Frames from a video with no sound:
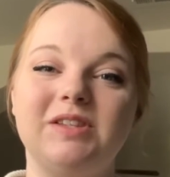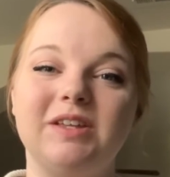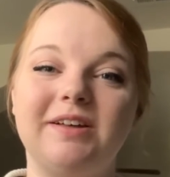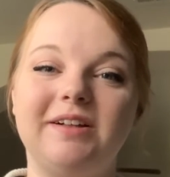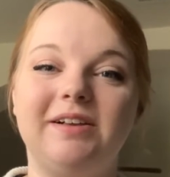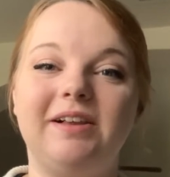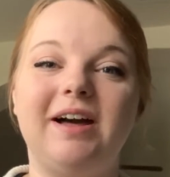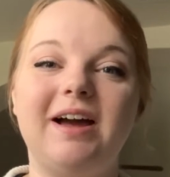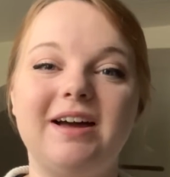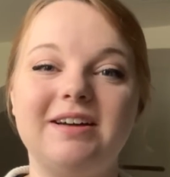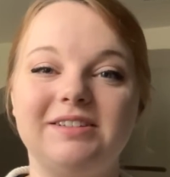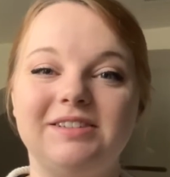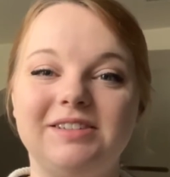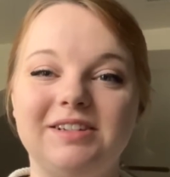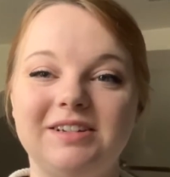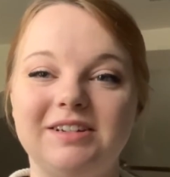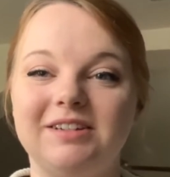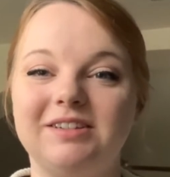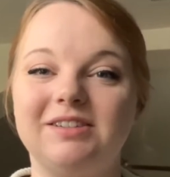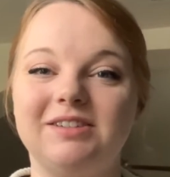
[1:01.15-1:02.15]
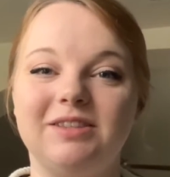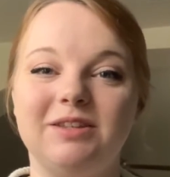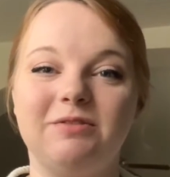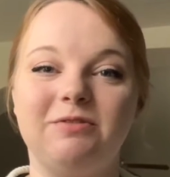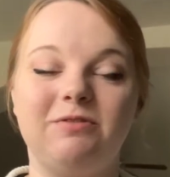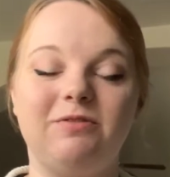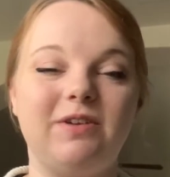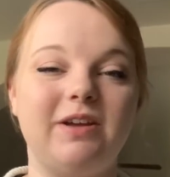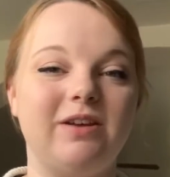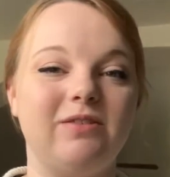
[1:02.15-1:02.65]
the classics, the
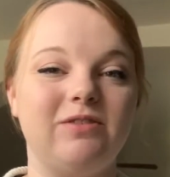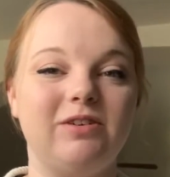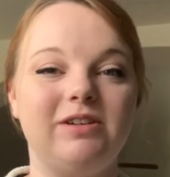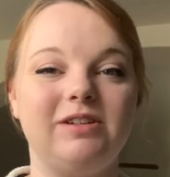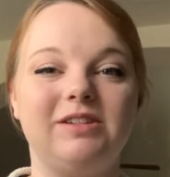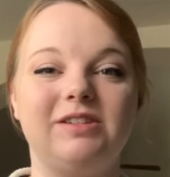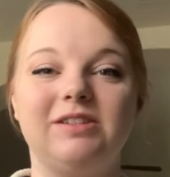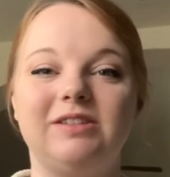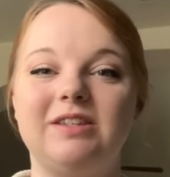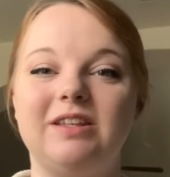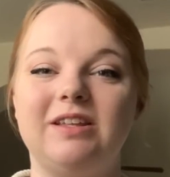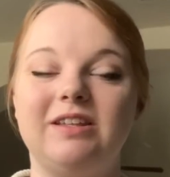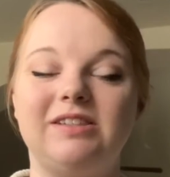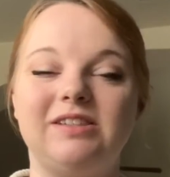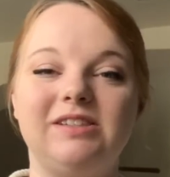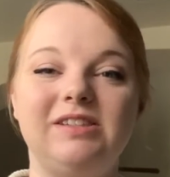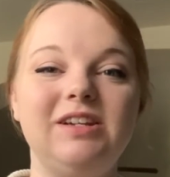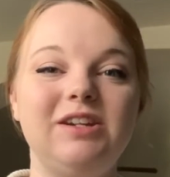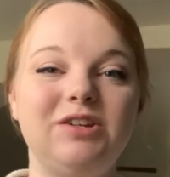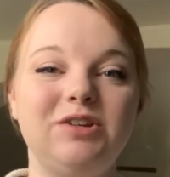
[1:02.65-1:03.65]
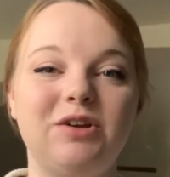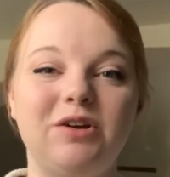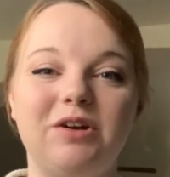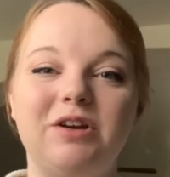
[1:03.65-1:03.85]
favorites that sit in our